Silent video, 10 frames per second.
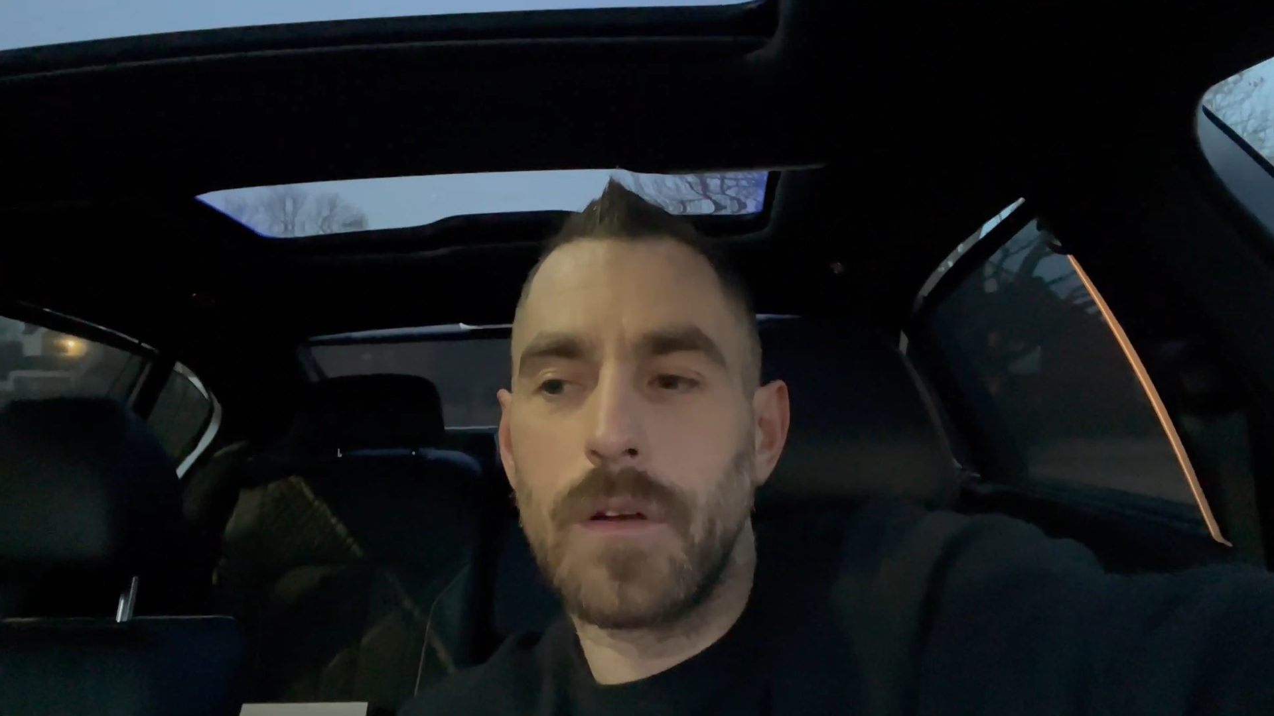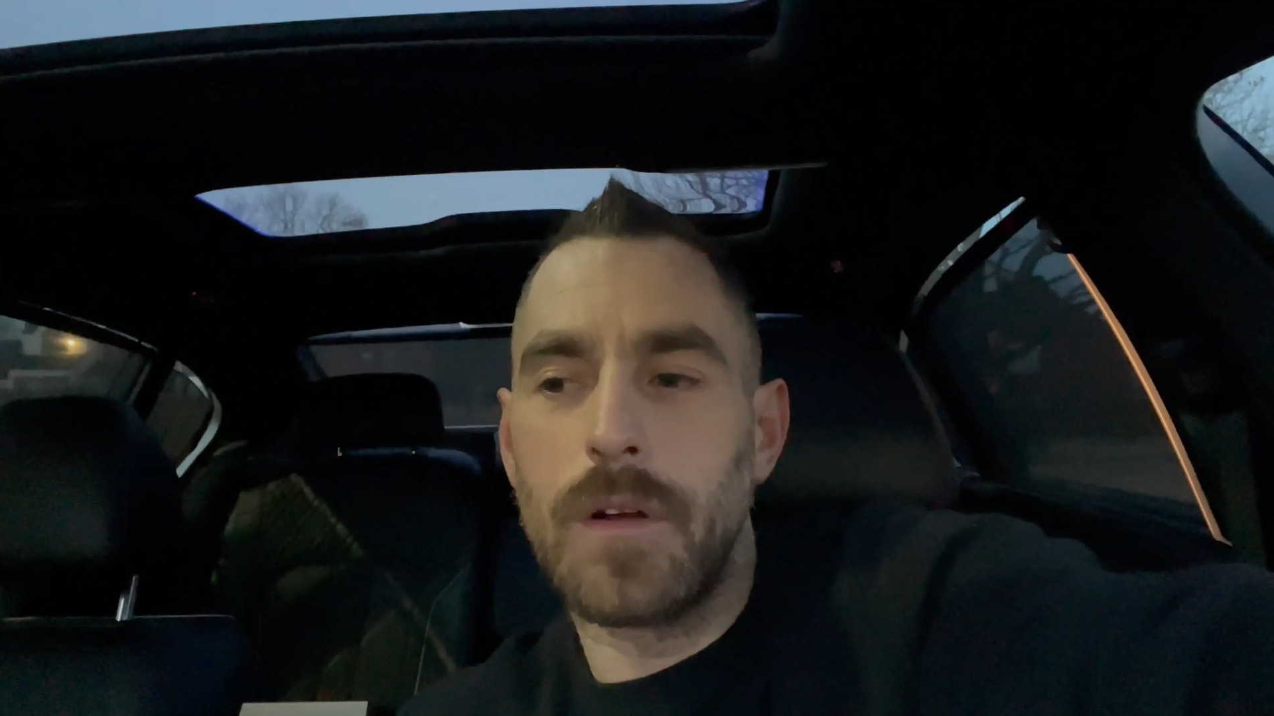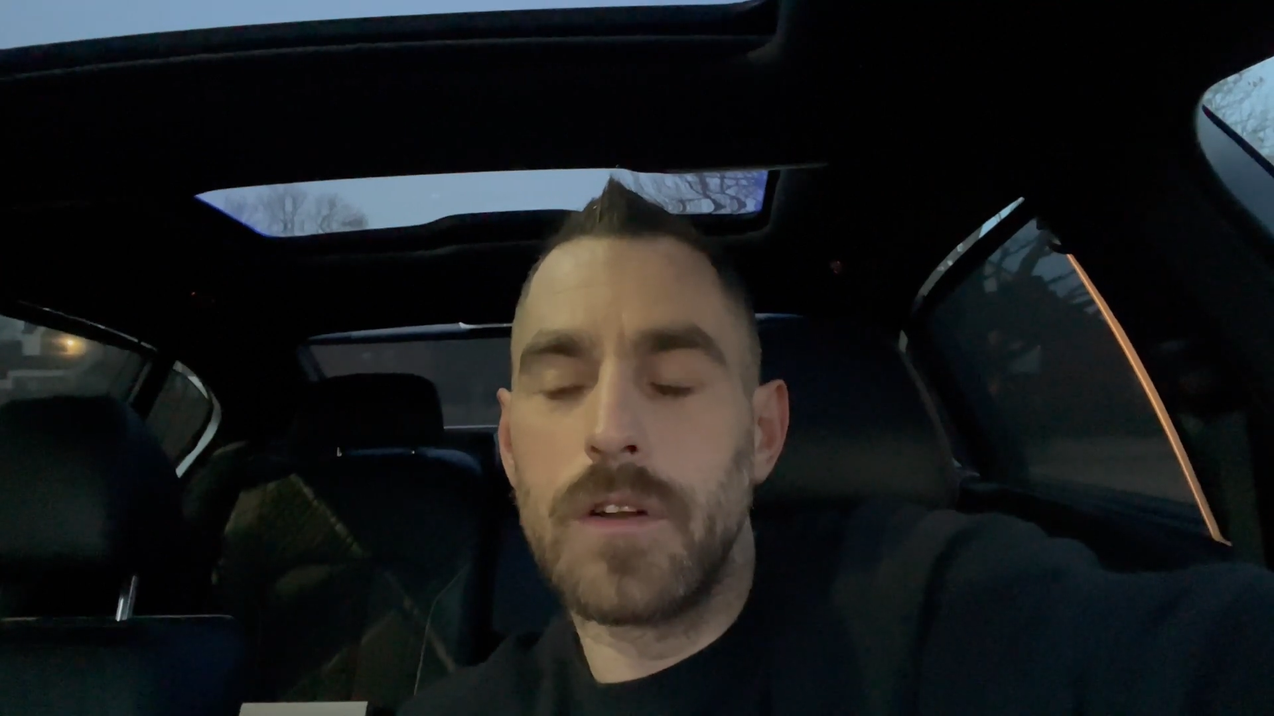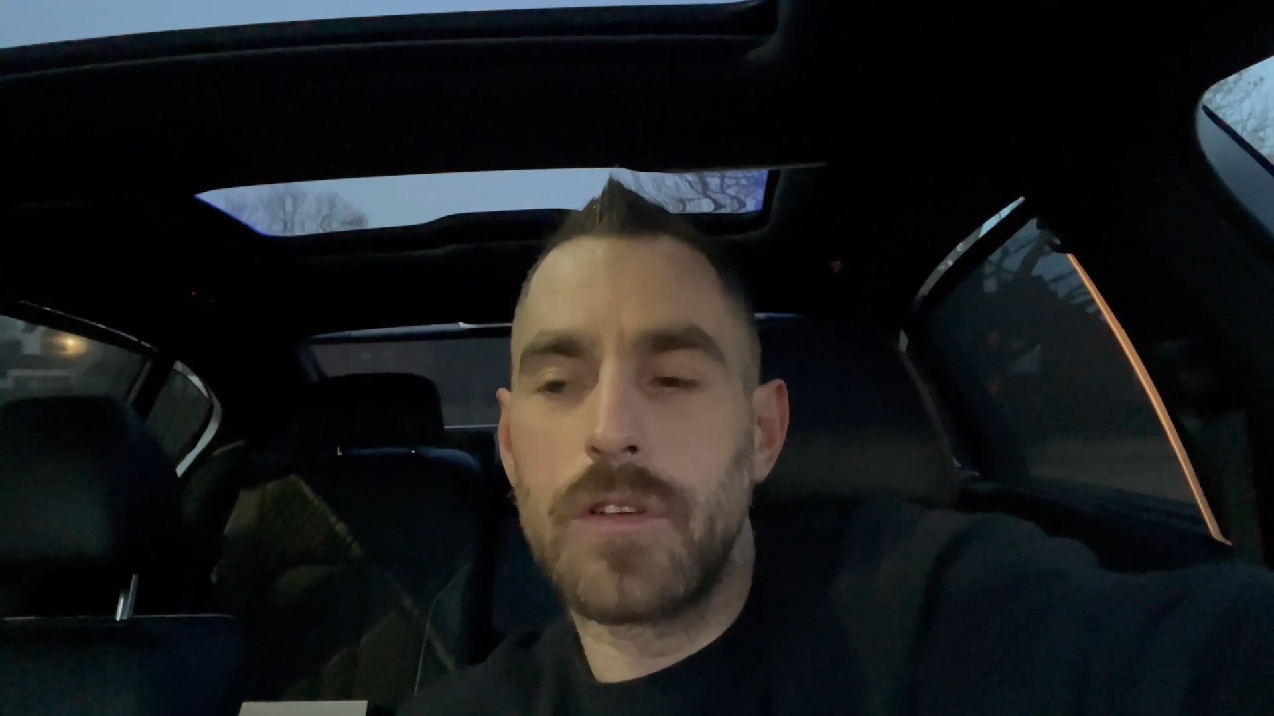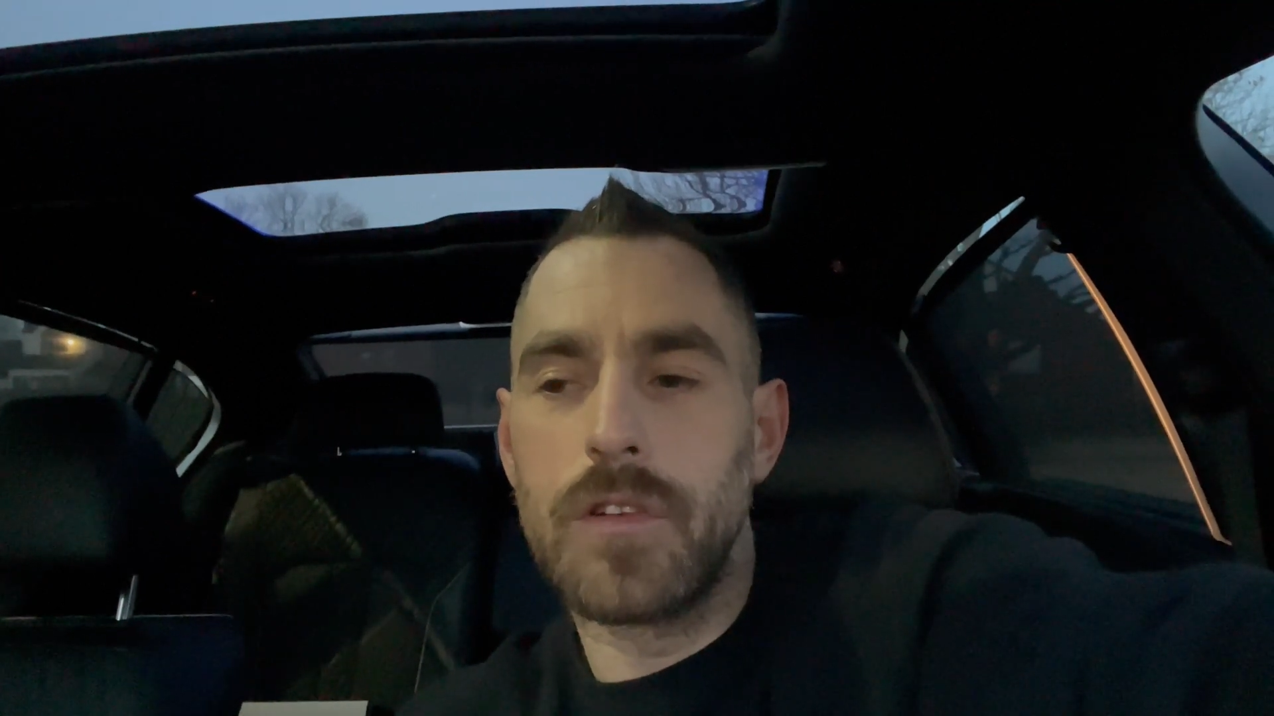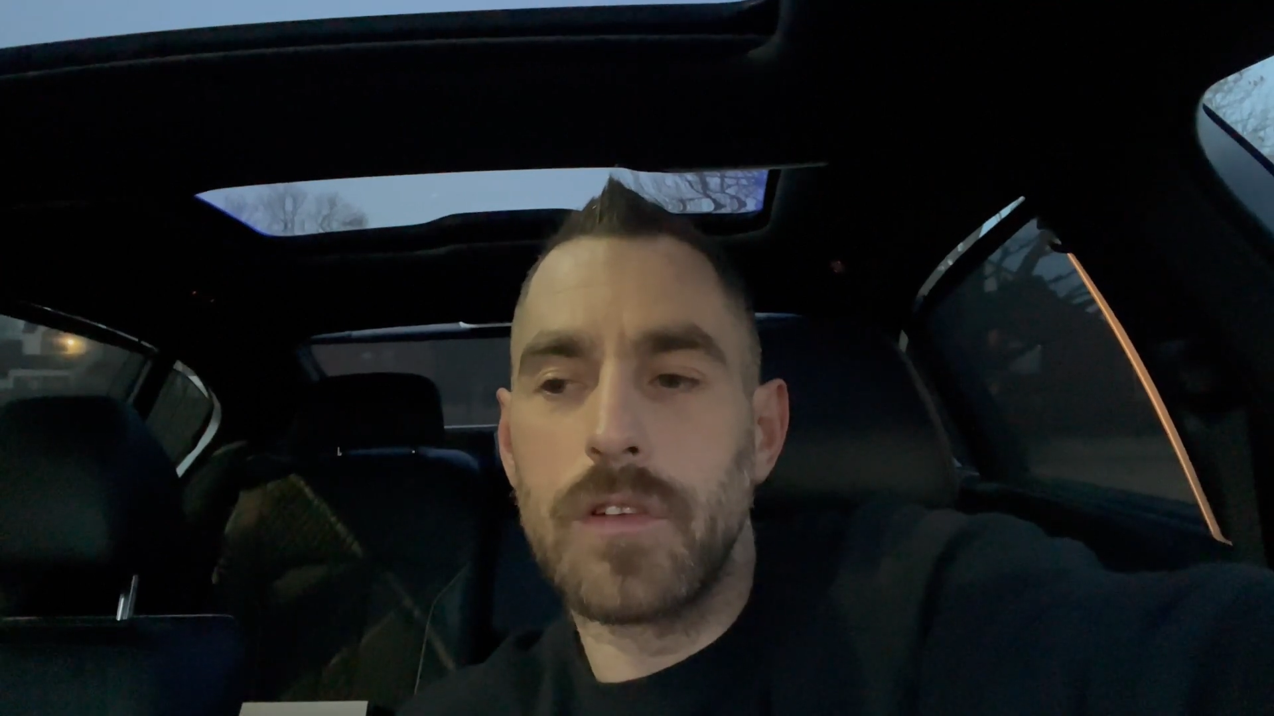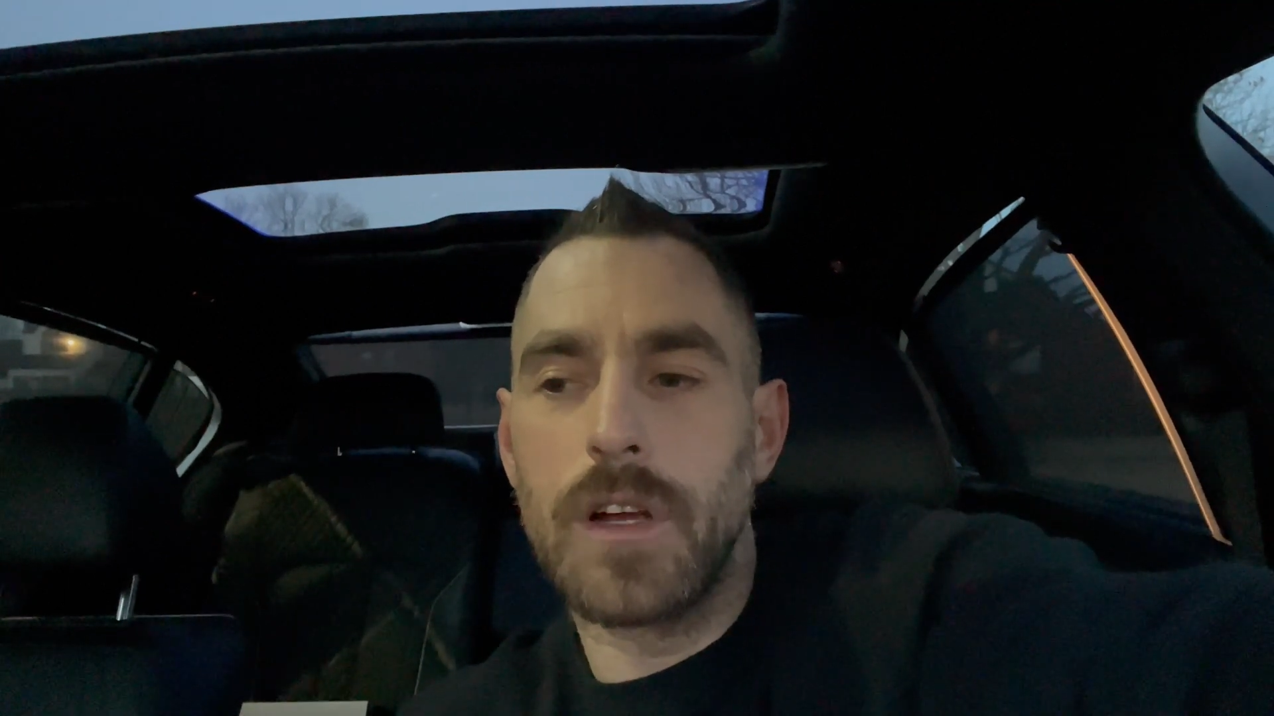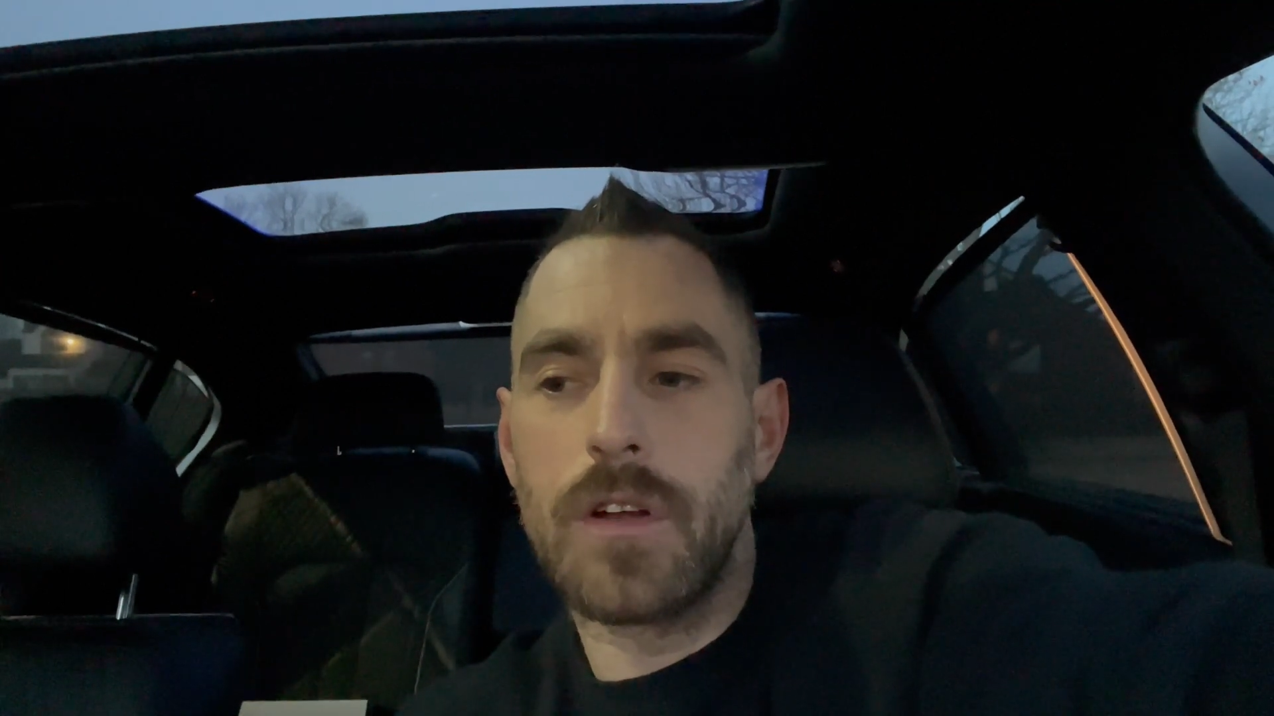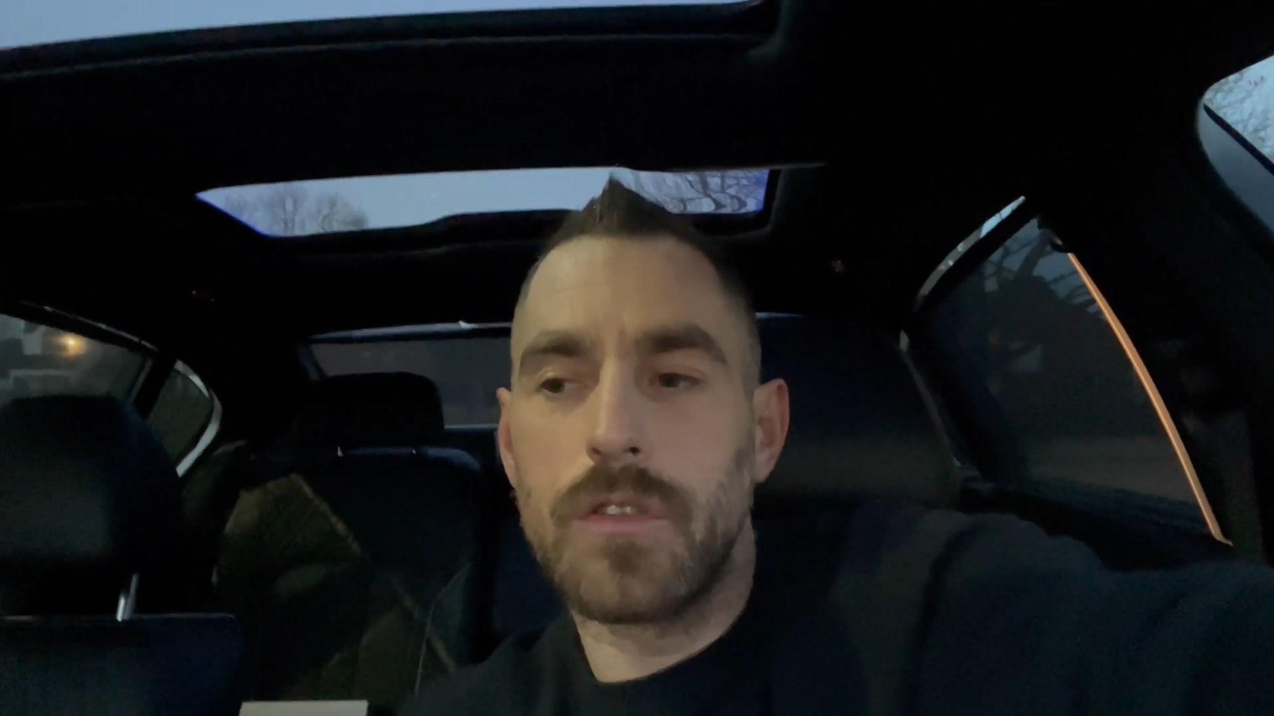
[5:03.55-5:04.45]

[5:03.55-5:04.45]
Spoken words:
and she's like,